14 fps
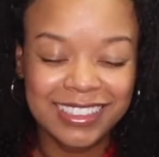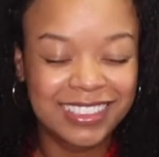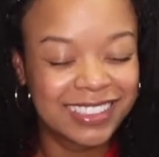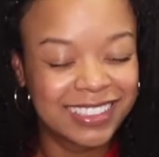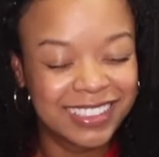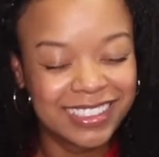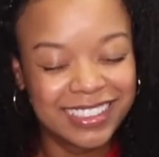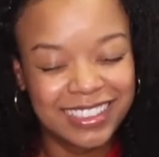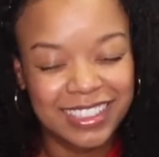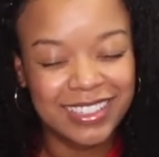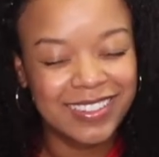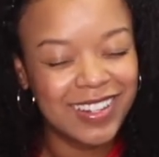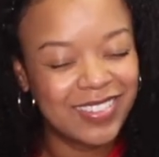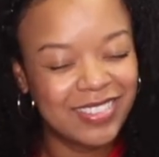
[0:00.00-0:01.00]

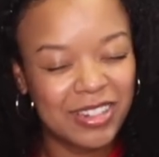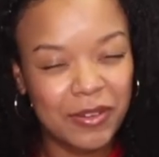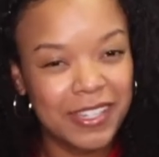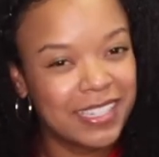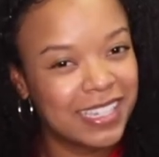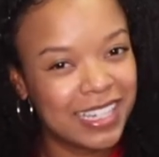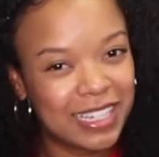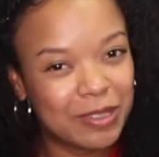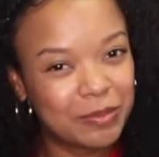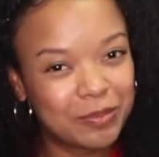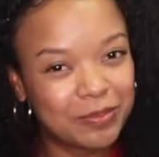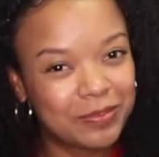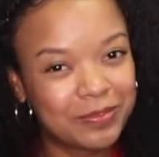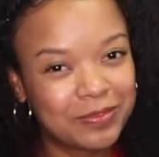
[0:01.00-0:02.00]
you'd have no idea
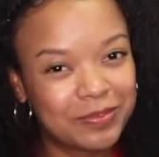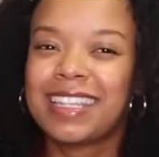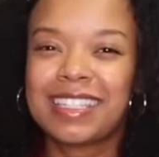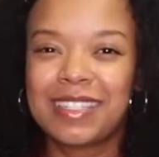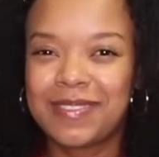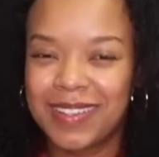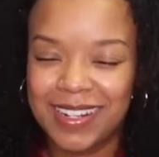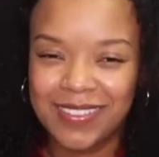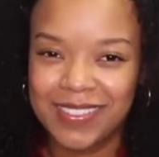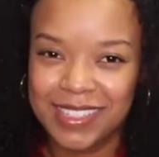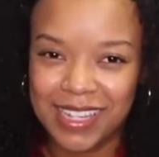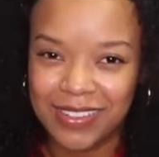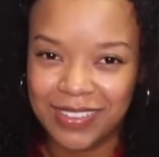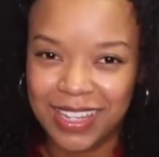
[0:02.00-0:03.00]
this is what it
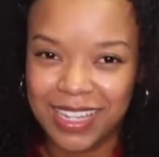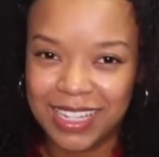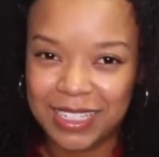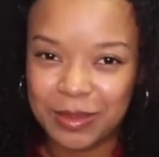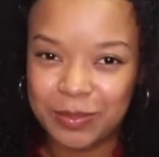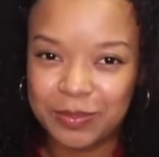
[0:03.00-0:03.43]
would sound like.